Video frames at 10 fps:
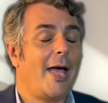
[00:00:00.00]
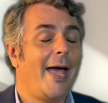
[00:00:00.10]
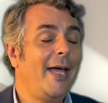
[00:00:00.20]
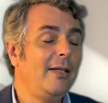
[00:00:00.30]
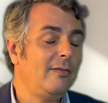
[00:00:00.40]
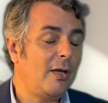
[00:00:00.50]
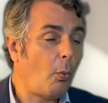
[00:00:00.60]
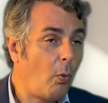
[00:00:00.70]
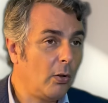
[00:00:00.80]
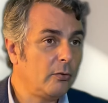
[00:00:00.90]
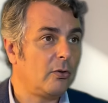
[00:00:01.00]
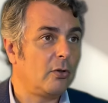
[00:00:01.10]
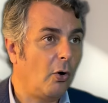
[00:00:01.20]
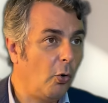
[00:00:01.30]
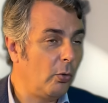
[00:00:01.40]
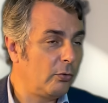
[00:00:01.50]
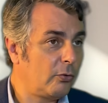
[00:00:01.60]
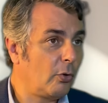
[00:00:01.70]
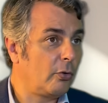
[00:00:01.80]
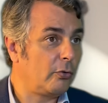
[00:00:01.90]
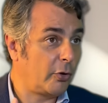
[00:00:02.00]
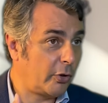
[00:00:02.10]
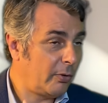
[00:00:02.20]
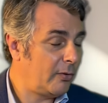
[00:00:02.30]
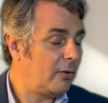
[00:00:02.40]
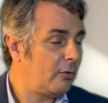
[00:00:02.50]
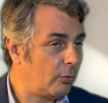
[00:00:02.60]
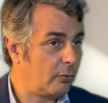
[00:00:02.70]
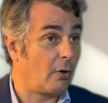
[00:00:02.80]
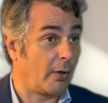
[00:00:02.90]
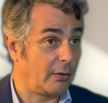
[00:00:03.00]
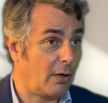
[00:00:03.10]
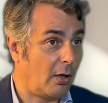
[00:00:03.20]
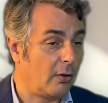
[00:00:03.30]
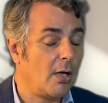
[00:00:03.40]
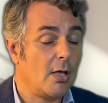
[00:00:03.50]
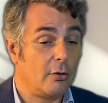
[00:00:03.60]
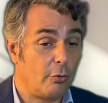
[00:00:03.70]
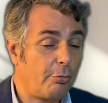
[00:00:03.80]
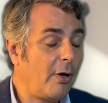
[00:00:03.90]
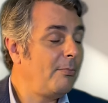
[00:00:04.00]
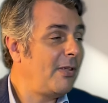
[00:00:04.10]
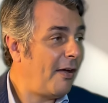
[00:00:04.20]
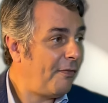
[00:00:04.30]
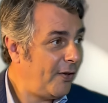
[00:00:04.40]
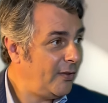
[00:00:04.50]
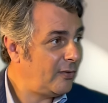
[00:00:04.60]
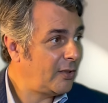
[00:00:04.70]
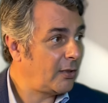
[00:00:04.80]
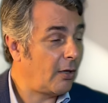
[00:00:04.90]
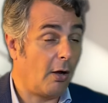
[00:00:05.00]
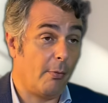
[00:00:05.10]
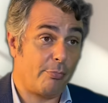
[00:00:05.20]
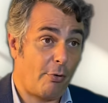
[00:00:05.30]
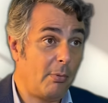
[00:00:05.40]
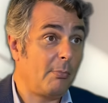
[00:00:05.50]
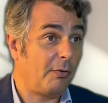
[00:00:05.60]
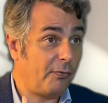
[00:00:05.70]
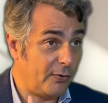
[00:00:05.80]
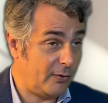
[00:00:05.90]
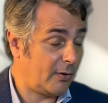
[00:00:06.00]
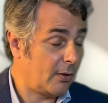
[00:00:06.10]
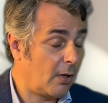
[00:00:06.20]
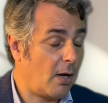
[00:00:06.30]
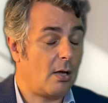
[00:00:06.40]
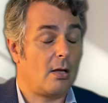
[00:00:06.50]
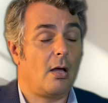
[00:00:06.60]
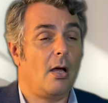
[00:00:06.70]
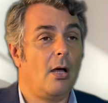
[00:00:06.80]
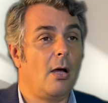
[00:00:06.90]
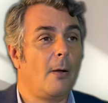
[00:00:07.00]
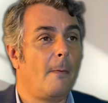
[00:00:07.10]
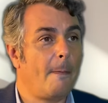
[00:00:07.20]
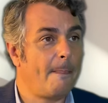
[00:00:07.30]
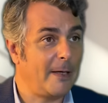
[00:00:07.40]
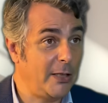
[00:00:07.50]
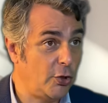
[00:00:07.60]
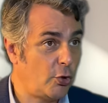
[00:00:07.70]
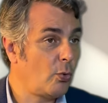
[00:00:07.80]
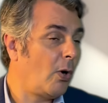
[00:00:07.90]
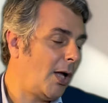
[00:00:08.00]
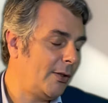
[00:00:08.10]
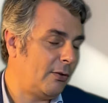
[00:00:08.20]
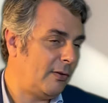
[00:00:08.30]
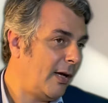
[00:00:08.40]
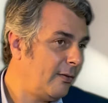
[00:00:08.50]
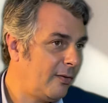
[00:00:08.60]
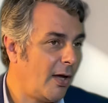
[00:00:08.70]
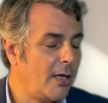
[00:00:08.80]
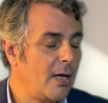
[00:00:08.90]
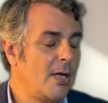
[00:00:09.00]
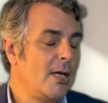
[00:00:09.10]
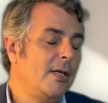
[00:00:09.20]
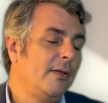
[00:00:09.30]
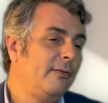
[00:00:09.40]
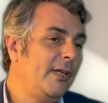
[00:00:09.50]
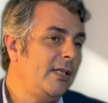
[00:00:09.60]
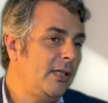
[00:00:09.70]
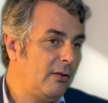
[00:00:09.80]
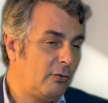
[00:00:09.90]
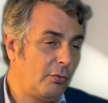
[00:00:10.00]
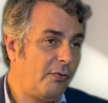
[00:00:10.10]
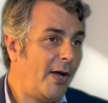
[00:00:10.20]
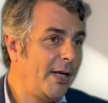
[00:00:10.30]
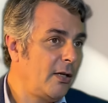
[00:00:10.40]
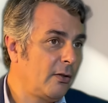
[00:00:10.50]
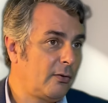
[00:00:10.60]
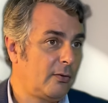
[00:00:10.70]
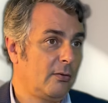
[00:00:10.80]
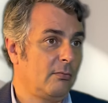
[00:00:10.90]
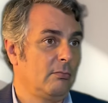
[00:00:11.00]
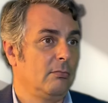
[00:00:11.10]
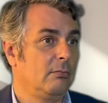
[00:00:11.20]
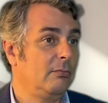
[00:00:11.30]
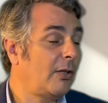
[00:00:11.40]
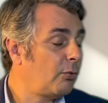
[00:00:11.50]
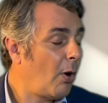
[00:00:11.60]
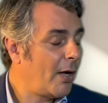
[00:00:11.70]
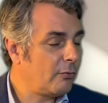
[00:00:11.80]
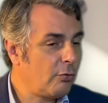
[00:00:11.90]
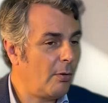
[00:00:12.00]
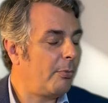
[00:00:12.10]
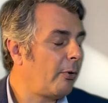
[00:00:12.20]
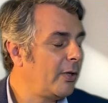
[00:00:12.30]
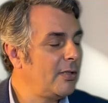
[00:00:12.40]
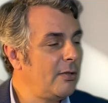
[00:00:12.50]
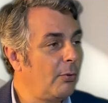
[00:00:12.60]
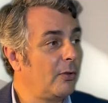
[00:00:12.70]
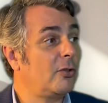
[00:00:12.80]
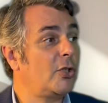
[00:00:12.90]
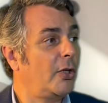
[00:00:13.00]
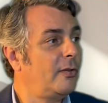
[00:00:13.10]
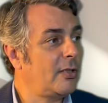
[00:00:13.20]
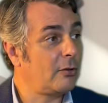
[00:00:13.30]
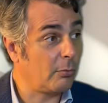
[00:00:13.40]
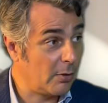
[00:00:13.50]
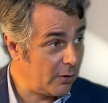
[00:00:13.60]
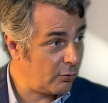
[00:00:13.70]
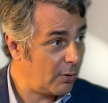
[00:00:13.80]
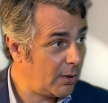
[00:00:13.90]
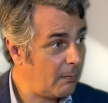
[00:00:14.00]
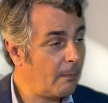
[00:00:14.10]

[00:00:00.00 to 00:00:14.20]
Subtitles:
and they want also the currency to is going down. The problem they are facing a problem of fiscal issue on the debt side. They need to finance. That's why Trump already was cutting the military